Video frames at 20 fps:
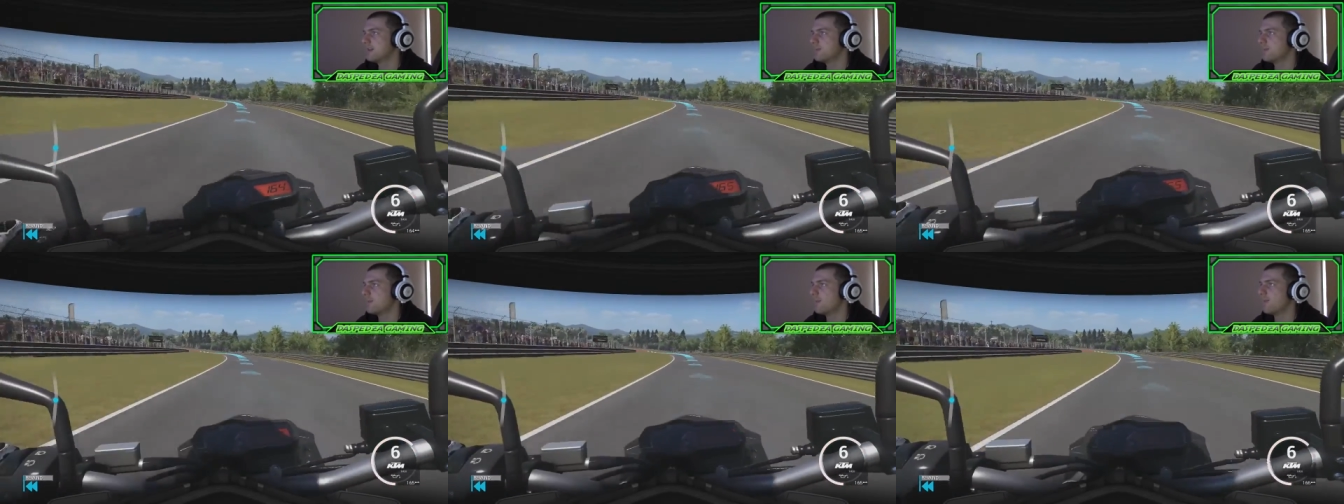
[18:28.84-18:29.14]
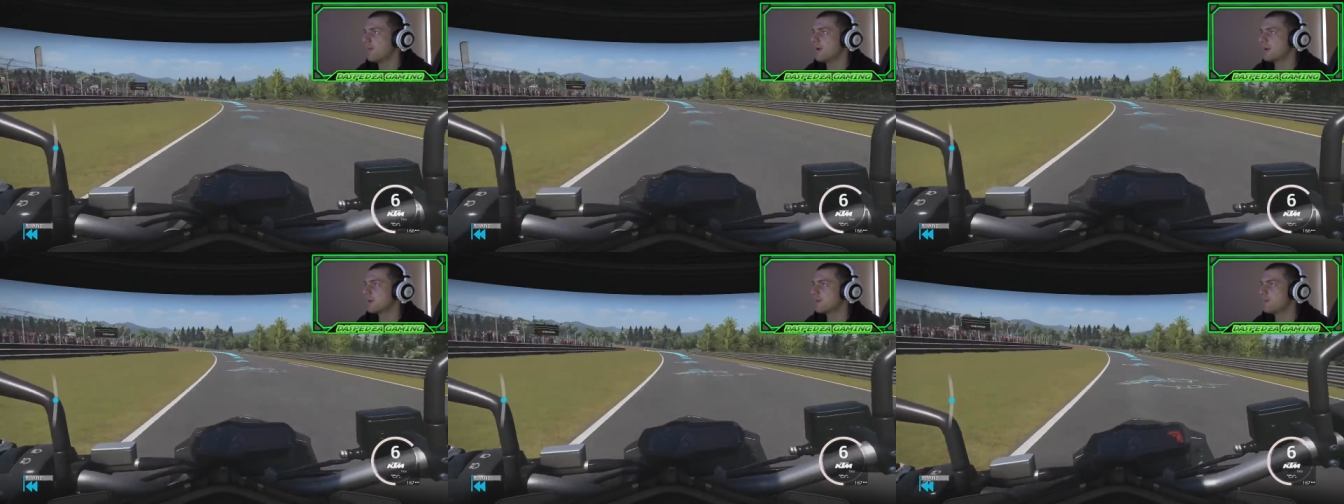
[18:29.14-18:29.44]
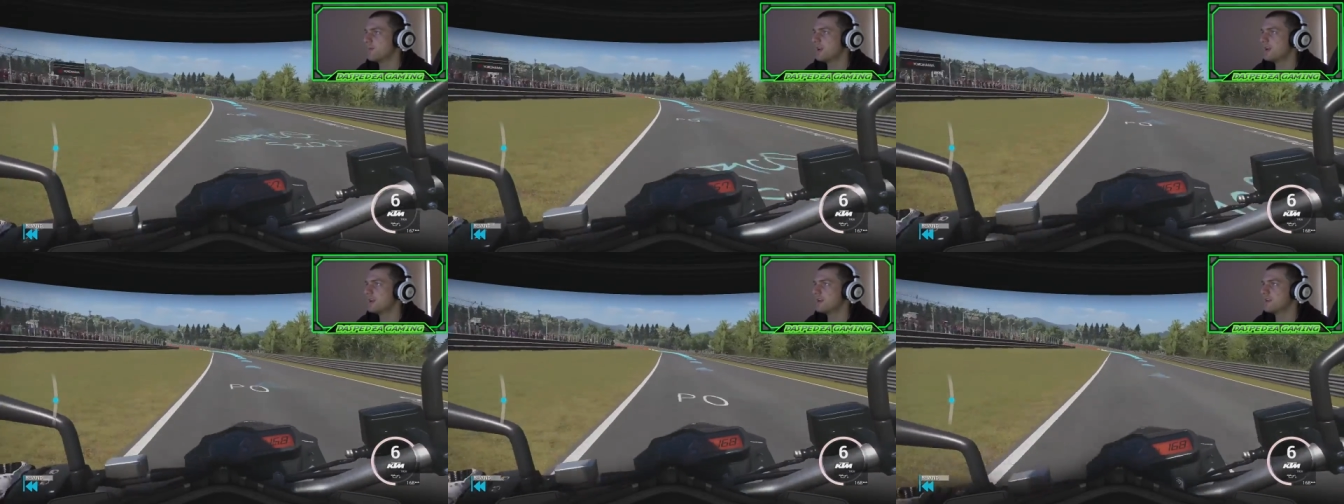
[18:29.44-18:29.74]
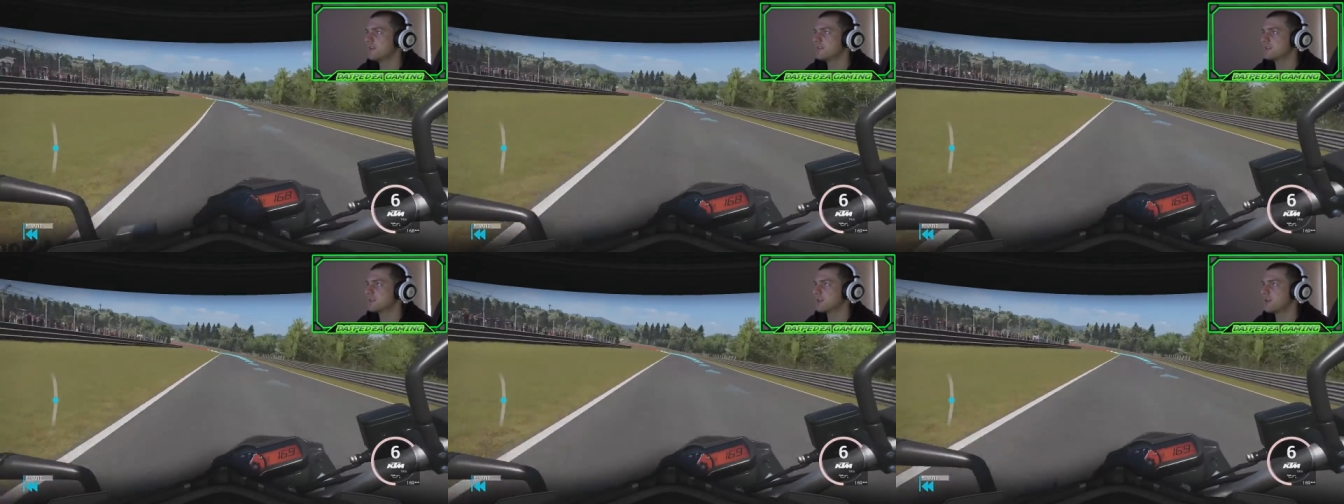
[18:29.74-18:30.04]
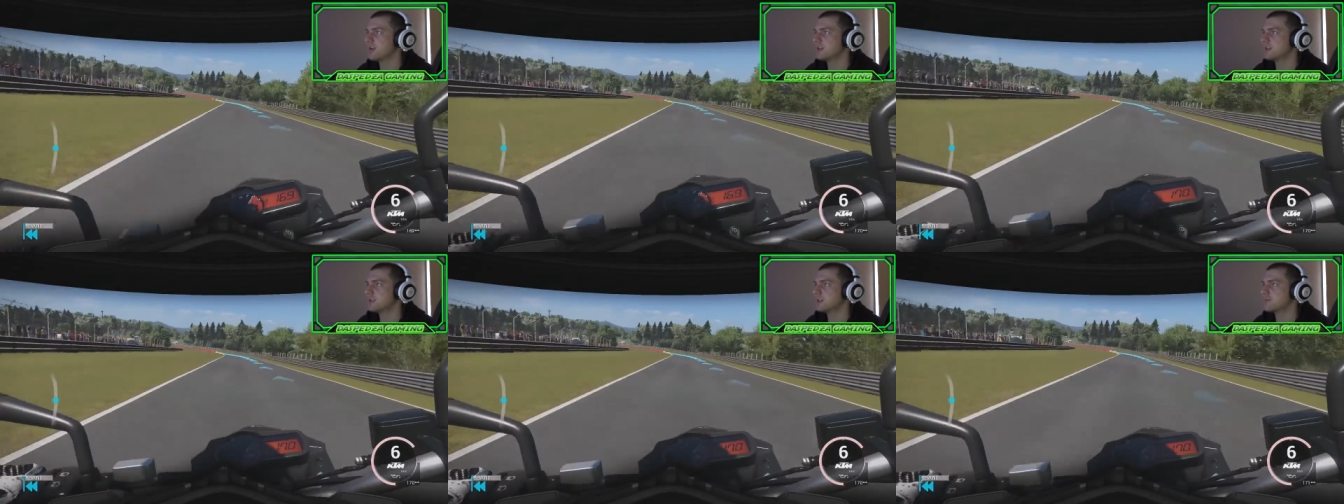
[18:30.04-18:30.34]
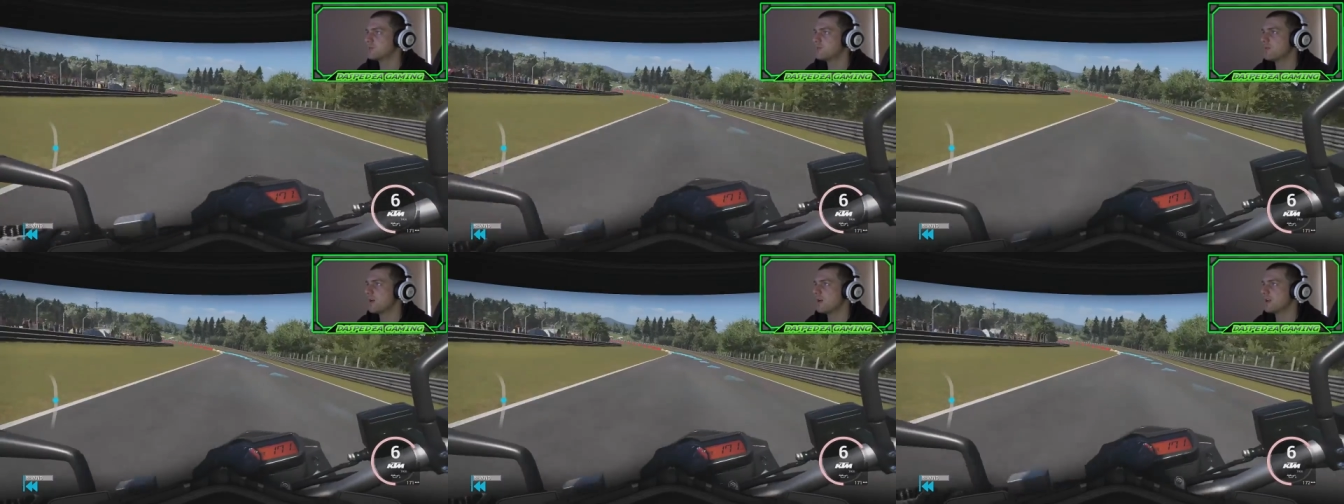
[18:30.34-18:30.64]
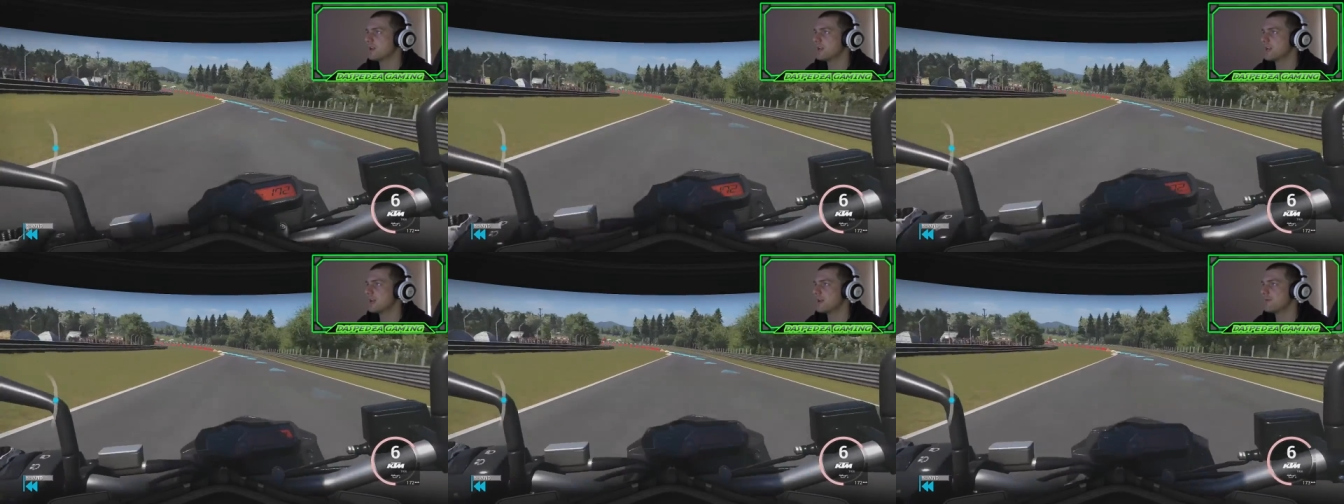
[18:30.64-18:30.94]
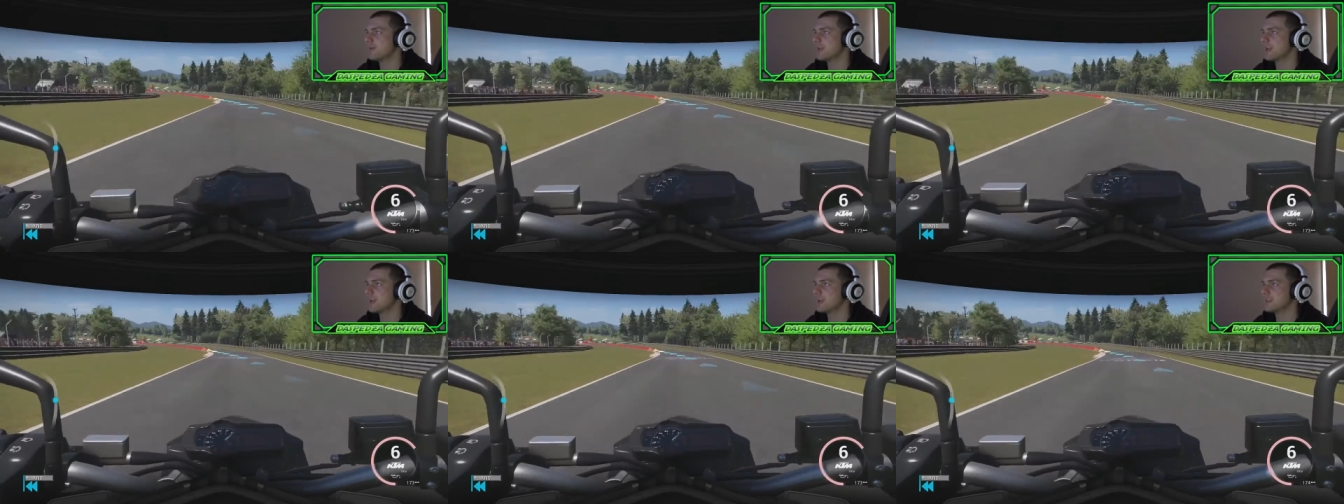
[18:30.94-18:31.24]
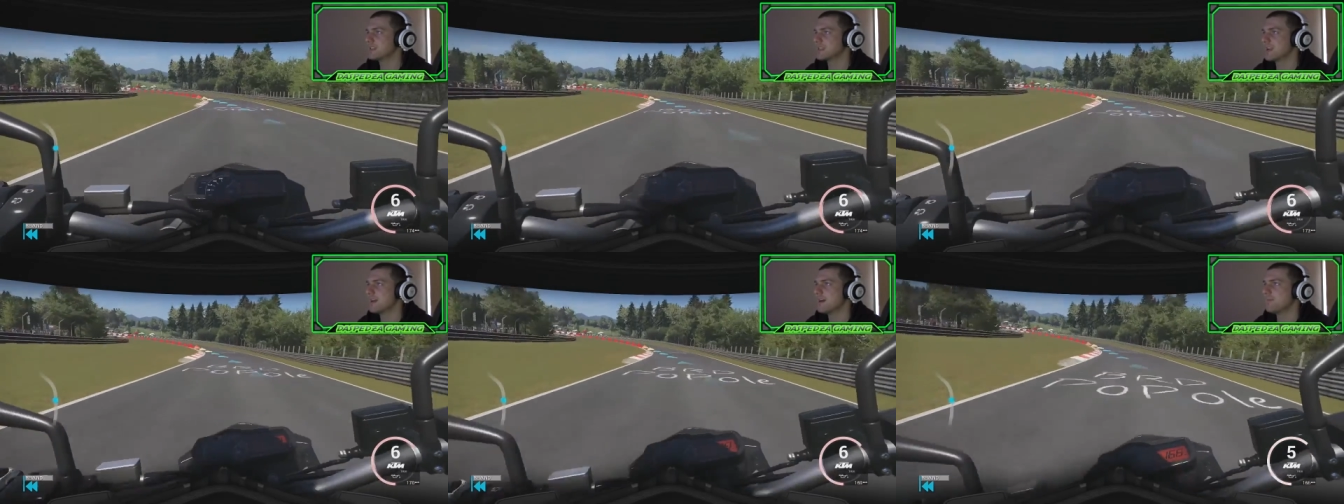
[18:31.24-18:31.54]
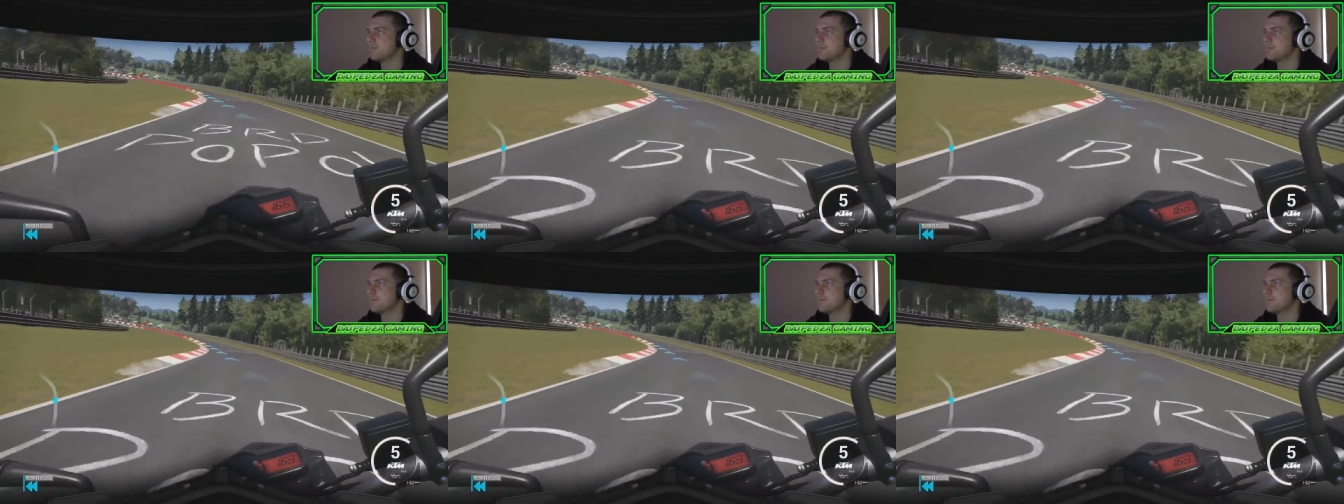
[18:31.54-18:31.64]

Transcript: But my competitive side just won't let me ease up.